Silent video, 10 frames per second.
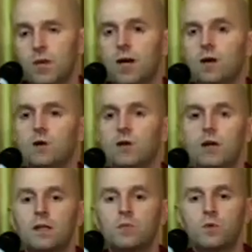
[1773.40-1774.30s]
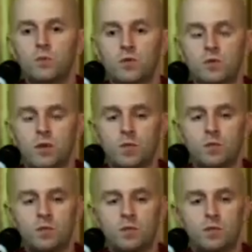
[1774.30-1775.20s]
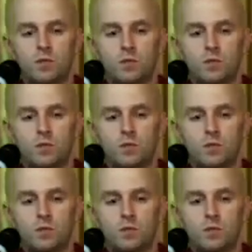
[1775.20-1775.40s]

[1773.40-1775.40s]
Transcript: How could I keep the precepts?